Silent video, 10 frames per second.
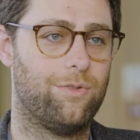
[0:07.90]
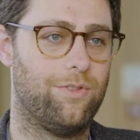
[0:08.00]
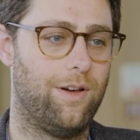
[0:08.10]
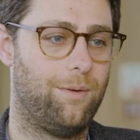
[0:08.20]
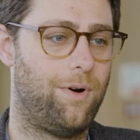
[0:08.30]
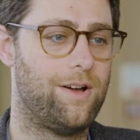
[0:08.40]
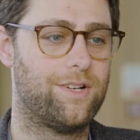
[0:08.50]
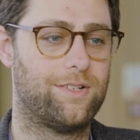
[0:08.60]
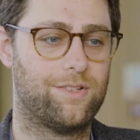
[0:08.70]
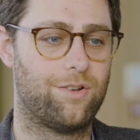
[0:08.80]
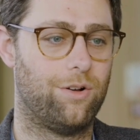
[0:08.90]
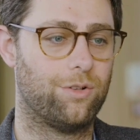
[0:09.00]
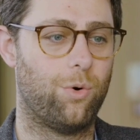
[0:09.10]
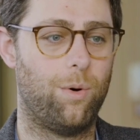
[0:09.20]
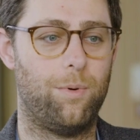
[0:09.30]
the project is called
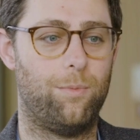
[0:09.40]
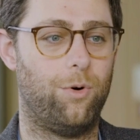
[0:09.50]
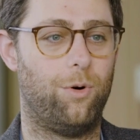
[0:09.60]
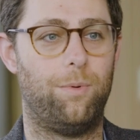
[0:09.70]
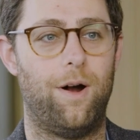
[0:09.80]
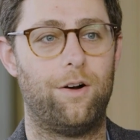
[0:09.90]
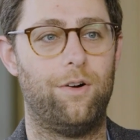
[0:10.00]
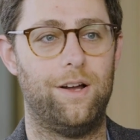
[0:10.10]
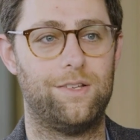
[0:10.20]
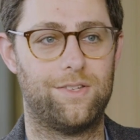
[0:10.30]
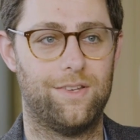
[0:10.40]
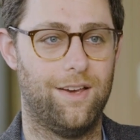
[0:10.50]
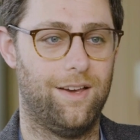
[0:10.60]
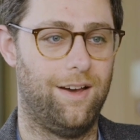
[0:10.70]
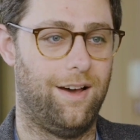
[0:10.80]
Corporate Moral Progress.
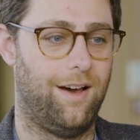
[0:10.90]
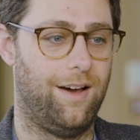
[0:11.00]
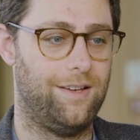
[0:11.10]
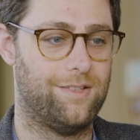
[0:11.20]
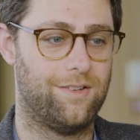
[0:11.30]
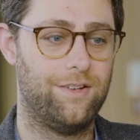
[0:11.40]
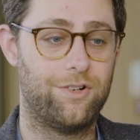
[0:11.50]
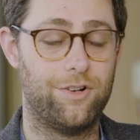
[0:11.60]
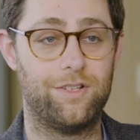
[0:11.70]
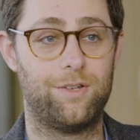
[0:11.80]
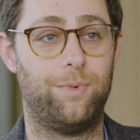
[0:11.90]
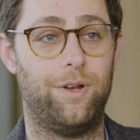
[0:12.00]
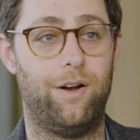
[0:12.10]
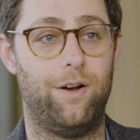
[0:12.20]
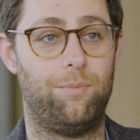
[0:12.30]
It's an
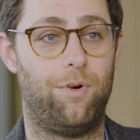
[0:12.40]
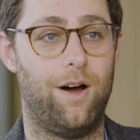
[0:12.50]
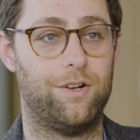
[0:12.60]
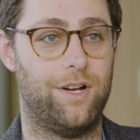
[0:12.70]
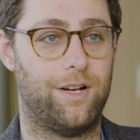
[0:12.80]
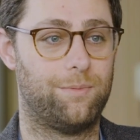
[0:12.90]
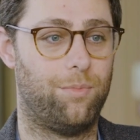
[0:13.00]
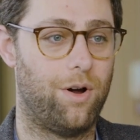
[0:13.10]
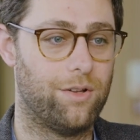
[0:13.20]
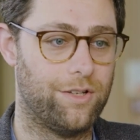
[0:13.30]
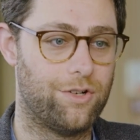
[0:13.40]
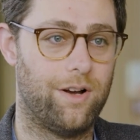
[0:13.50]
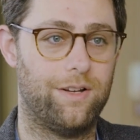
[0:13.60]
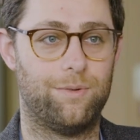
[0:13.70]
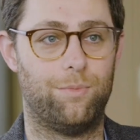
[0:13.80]
interdisciplinary project broadly
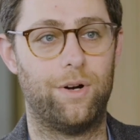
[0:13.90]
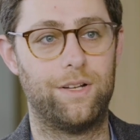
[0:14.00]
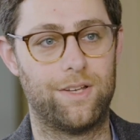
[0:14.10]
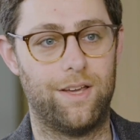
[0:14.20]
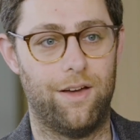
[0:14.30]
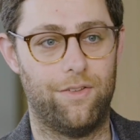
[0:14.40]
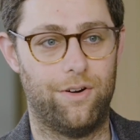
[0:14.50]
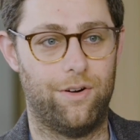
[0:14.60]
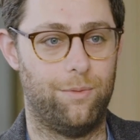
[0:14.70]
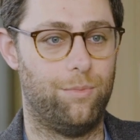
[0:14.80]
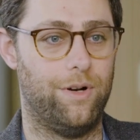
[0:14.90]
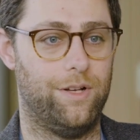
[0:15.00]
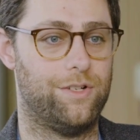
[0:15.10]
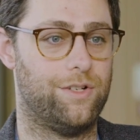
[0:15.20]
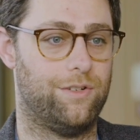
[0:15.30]
trying to bring together or
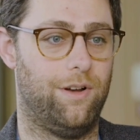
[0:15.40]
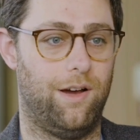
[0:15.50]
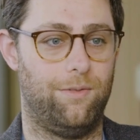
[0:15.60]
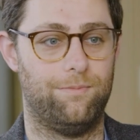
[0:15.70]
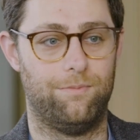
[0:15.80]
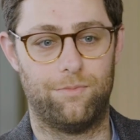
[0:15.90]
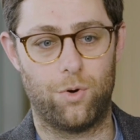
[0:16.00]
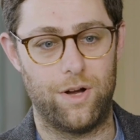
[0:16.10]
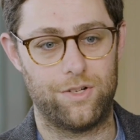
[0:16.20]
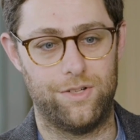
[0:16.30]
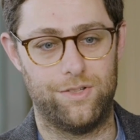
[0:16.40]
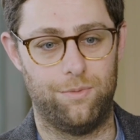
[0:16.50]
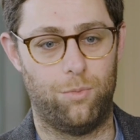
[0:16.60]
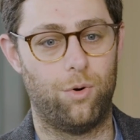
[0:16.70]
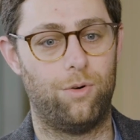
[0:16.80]
bridge questions in
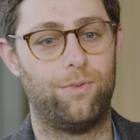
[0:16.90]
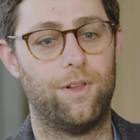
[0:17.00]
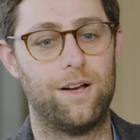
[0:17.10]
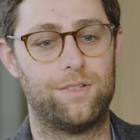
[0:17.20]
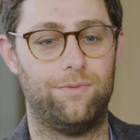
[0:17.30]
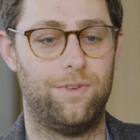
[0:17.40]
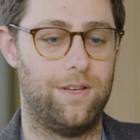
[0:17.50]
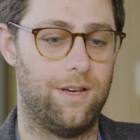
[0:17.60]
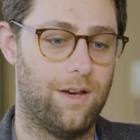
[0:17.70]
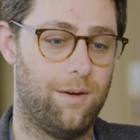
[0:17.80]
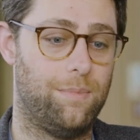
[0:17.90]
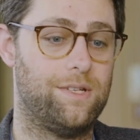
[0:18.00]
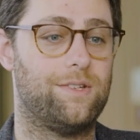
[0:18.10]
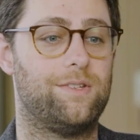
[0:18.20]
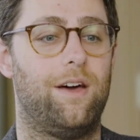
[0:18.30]
moral philosophy,
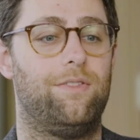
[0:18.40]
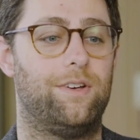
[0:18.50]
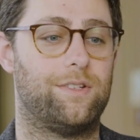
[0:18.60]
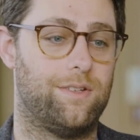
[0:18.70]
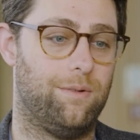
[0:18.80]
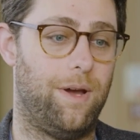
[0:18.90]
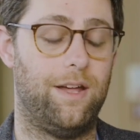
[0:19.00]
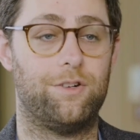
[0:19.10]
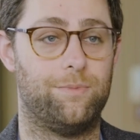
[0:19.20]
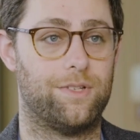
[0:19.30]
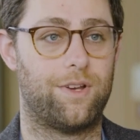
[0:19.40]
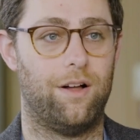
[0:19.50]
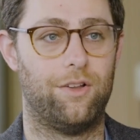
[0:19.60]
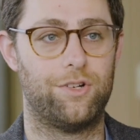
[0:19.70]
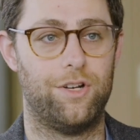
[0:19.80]
business ethics, and management
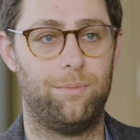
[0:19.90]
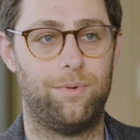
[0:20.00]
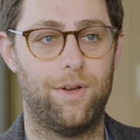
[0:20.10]
scholarship.